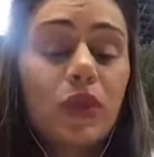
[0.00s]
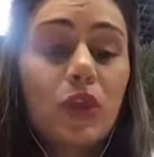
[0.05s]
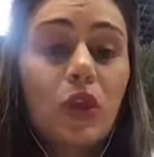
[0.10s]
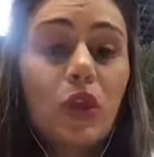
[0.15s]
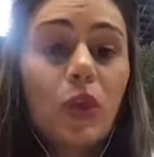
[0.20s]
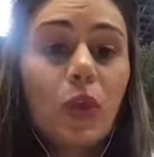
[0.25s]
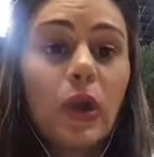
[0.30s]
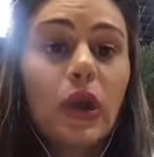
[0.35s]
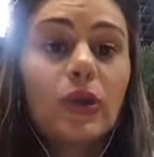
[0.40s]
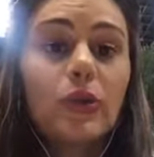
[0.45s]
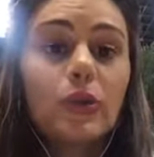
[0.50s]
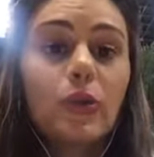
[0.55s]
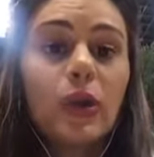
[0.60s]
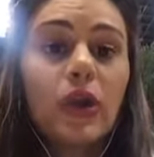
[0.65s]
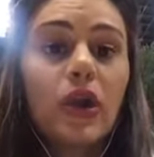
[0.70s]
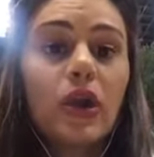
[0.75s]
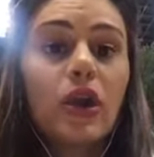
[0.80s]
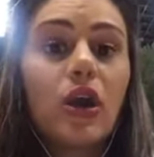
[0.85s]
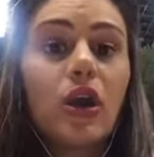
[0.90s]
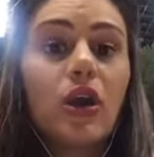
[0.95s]
when
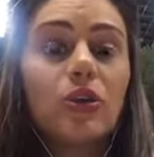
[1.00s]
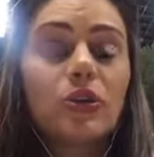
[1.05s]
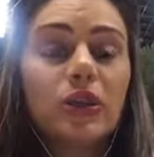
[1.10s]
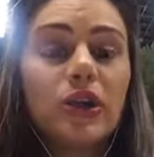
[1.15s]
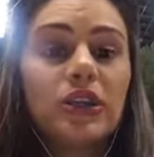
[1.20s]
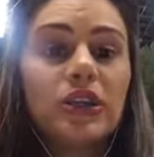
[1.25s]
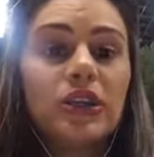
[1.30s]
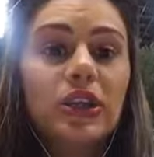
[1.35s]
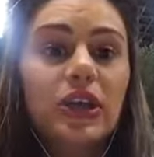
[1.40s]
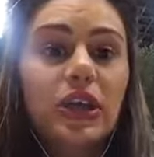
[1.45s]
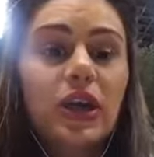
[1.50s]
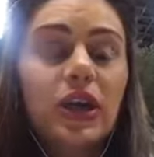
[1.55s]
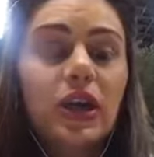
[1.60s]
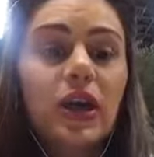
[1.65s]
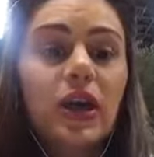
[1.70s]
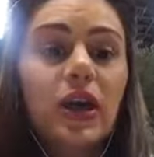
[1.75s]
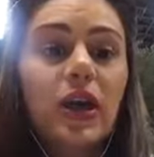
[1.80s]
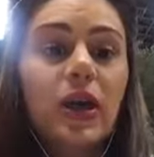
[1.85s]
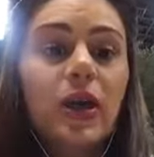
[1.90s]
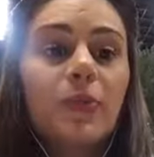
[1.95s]
we are already
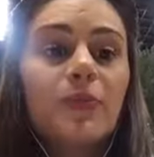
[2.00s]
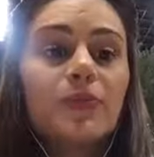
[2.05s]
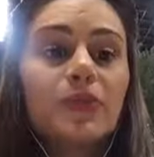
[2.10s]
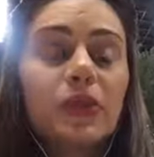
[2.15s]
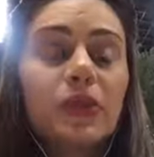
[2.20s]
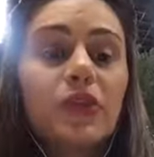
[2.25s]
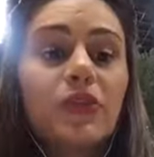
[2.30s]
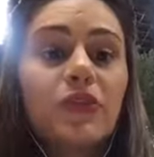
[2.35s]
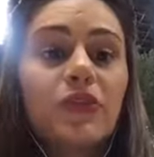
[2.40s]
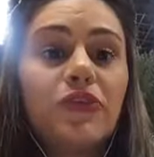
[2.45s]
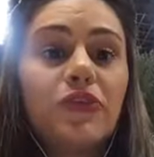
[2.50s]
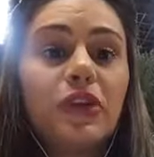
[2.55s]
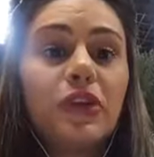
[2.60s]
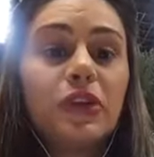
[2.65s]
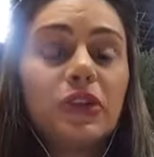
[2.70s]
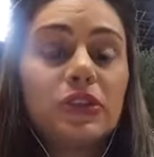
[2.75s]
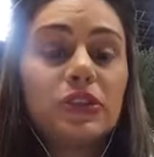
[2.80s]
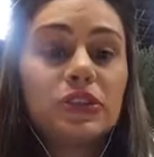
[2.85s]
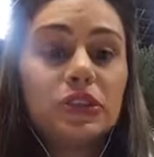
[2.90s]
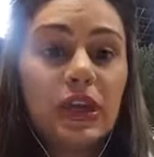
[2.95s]

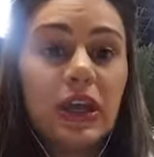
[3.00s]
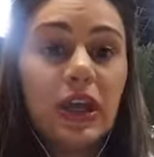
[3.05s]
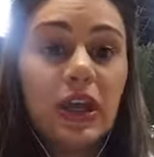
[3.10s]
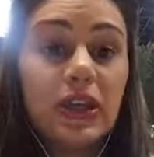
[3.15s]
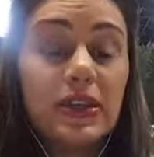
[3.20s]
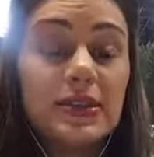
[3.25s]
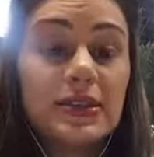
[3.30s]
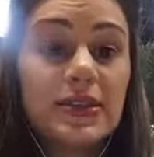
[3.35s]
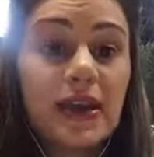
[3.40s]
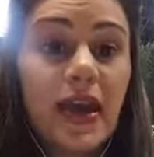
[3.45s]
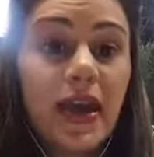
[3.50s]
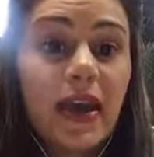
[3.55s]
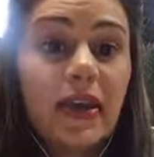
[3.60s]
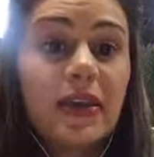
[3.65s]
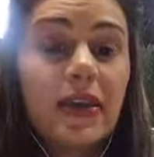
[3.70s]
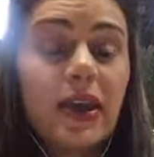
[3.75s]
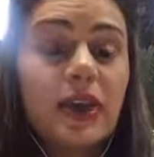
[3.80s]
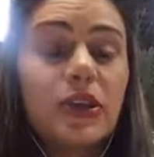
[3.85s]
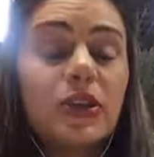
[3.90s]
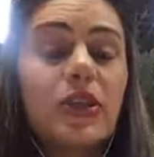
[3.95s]
filled
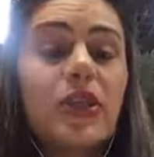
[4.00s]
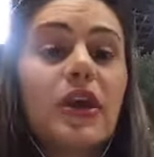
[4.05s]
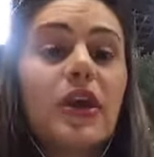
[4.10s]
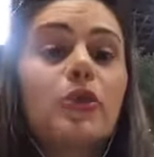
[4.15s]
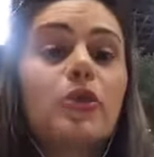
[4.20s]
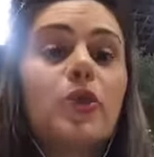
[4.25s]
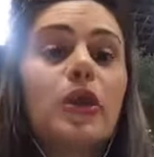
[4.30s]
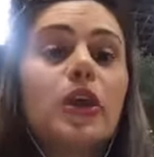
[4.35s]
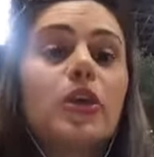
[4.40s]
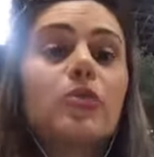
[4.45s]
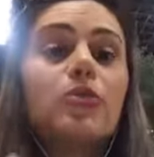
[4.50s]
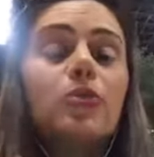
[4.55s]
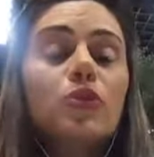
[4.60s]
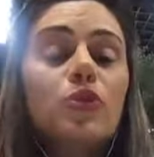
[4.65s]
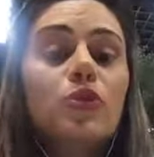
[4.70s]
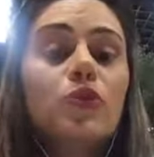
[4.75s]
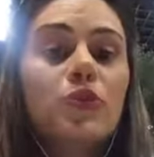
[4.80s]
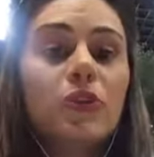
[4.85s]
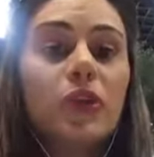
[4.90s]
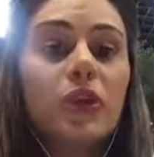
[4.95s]
inside and then we are
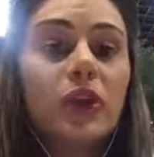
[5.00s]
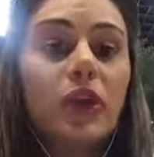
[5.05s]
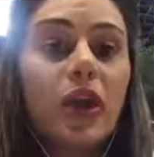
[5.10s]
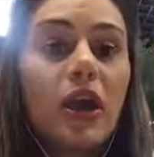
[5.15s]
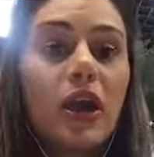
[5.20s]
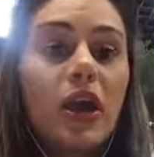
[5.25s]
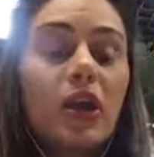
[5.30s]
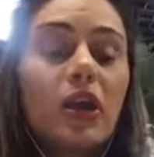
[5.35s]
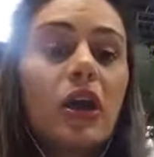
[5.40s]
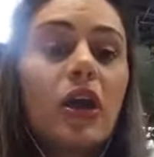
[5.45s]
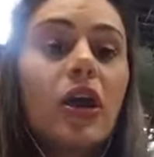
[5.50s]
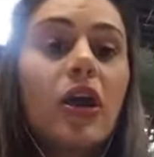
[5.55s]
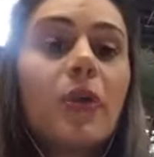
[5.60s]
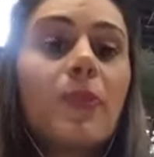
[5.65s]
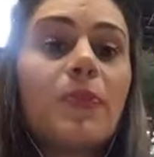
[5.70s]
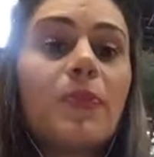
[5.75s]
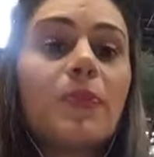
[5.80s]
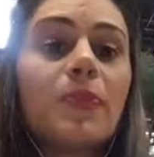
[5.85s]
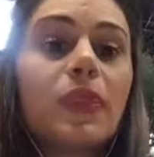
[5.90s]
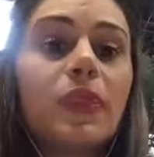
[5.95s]
moving
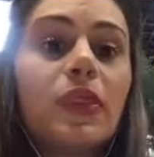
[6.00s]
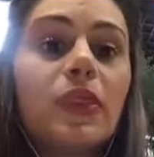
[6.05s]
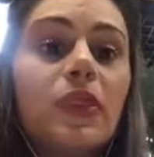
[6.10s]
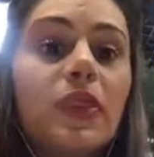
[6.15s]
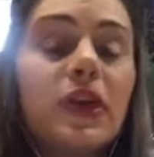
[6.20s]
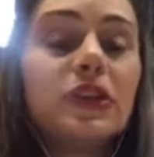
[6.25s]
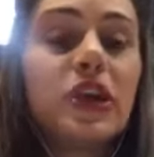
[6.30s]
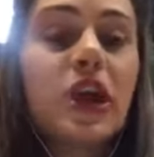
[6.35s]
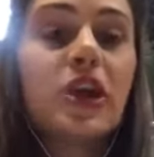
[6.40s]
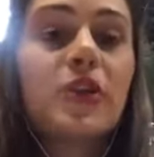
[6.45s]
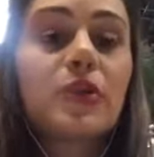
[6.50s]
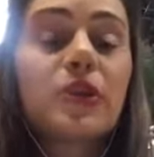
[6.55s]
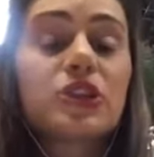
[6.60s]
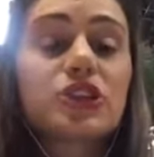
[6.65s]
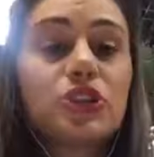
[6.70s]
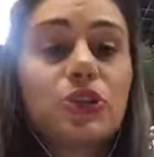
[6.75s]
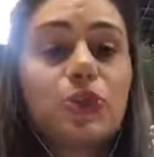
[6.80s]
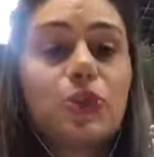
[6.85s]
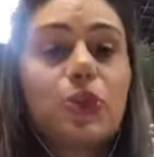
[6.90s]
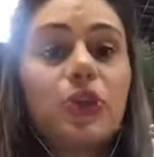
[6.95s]
the
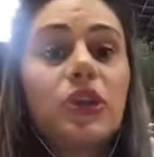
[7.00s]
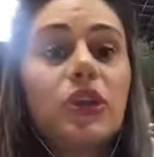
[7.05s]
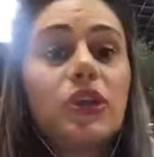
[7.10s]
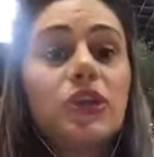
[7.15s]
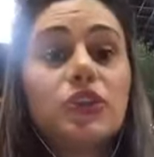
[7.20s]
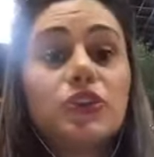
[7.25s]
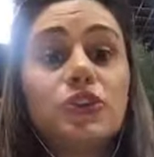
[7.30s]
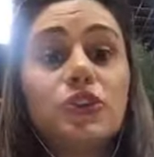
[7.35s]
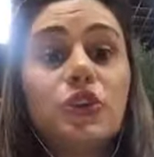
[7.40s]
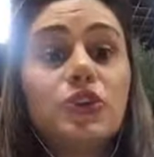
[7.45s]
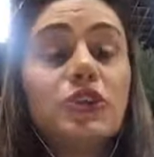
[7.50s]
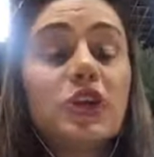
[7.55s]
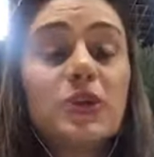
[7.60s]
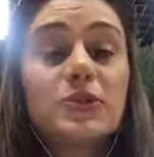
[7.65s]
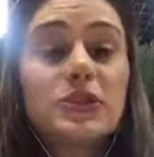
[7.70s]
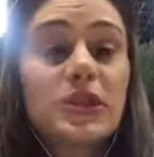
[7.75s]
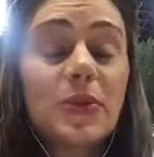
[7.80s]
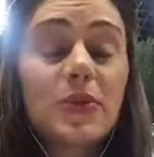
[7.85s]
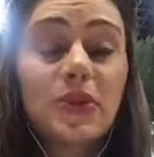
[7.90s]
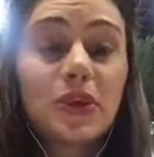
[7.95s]
direction, we don't
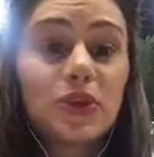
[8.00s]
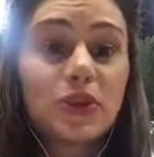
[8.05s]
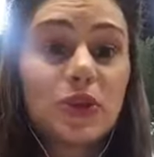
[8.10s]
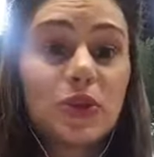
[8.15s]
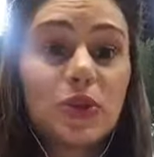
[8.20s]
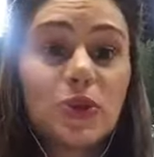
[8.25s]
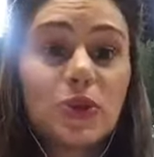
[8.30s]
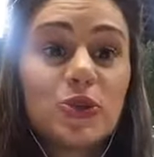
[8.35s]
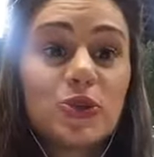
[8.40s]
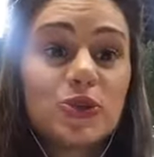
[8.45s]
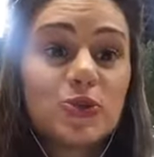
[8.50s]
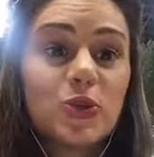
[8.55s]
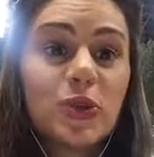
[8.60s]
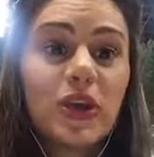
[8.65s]
have something to lose.